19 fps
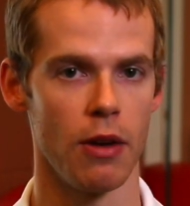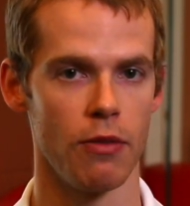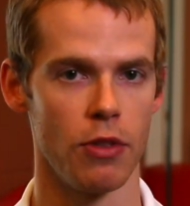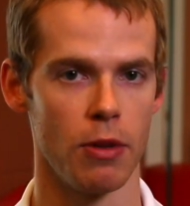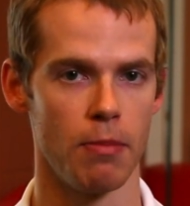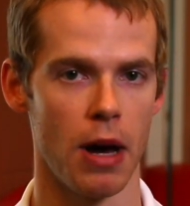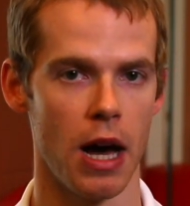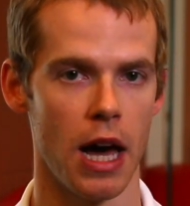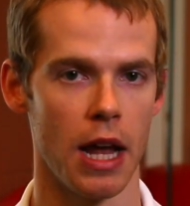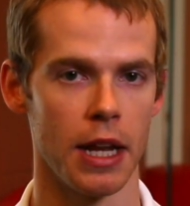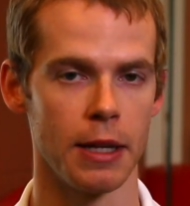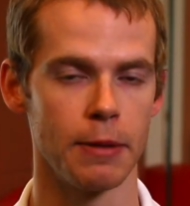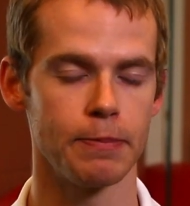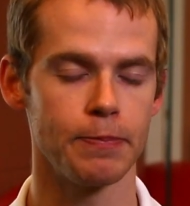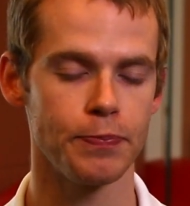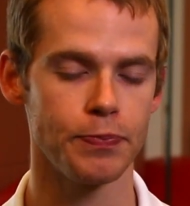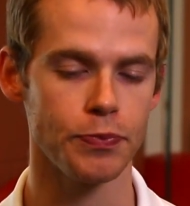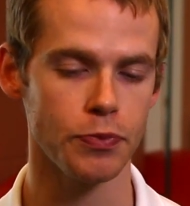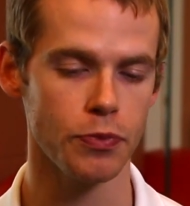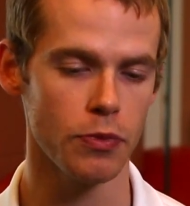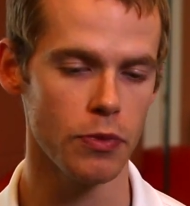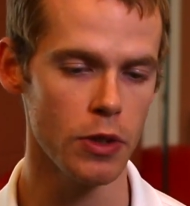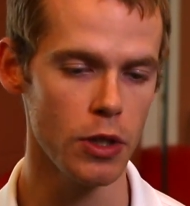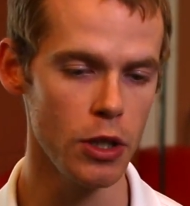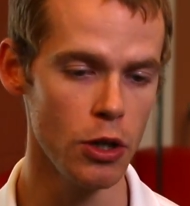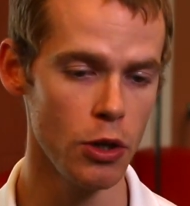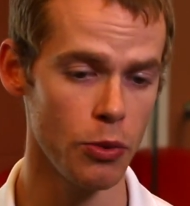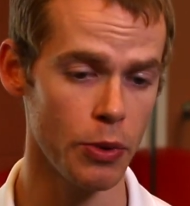of the body,
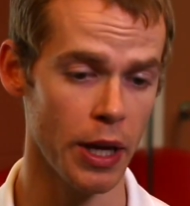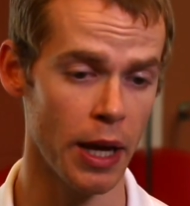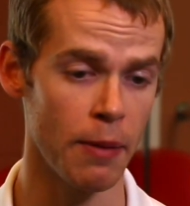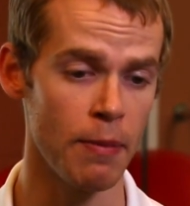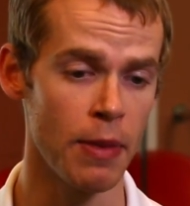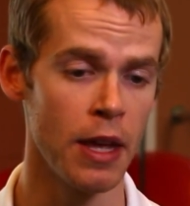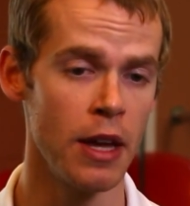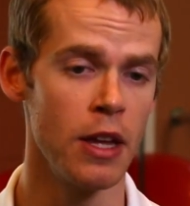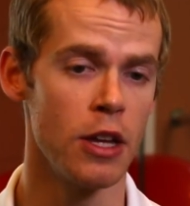okay?